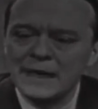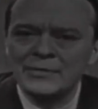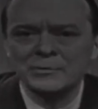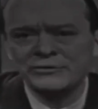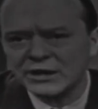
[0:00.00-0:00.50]

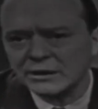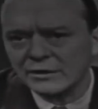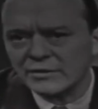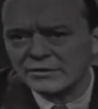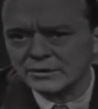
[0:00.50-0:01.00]
And
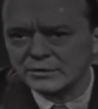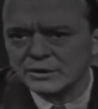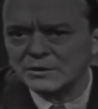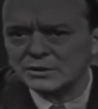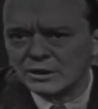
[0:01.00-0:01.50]
particularly the thing we're
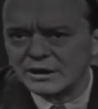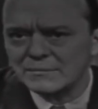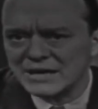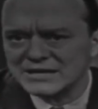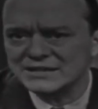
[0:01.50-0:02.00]
going to be talking
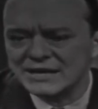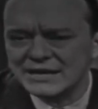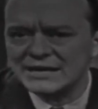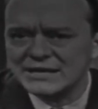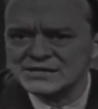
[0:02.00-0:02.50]
about
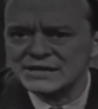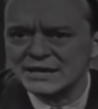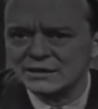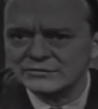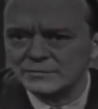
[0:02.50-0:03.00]
today is
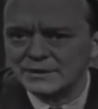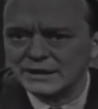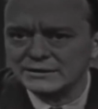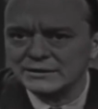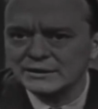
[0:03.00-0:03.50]
the
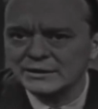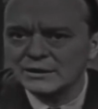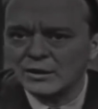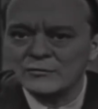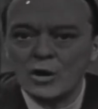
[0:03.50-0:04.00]
alphabet.
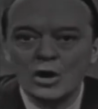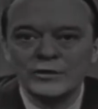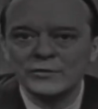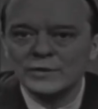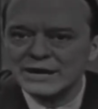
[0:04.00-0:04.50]
Of all
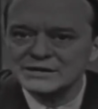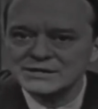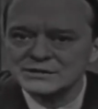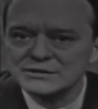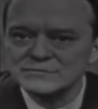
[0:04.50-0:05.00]
of the writing
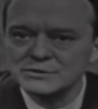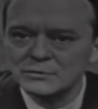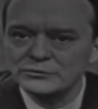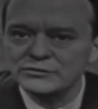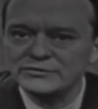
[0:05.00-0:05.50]
systems, the
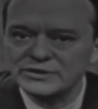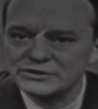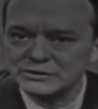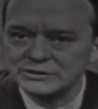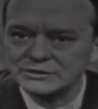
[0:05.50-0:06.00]
most
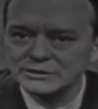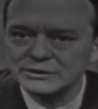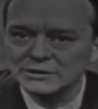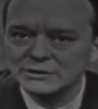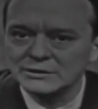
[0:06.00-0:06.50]
efficient,
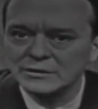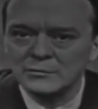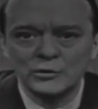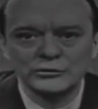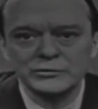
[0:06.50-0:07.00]

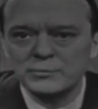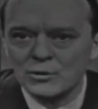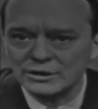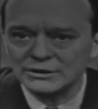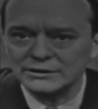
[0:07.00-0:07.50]
the most
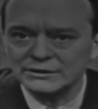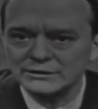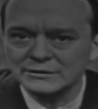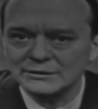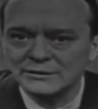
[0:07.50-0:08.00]
important.
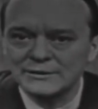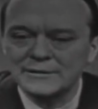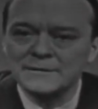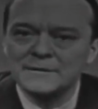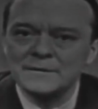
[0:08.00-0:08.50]

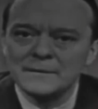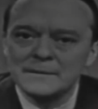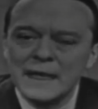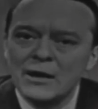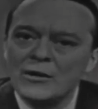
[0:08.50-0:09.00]

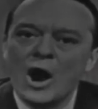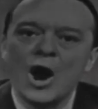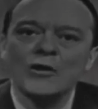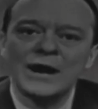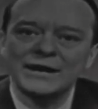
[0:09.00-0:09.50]
Now,
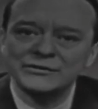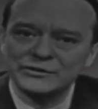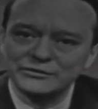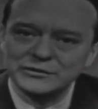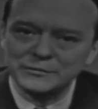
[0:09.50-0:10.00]
our writing
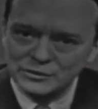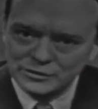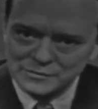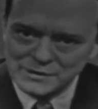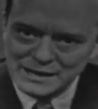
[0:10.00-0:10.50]
system, in
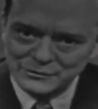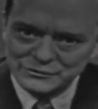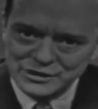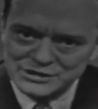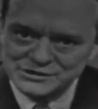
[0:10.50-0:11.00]
order to be able to
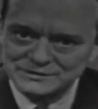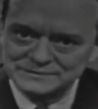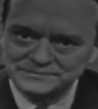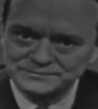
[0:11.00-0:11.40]
trace it,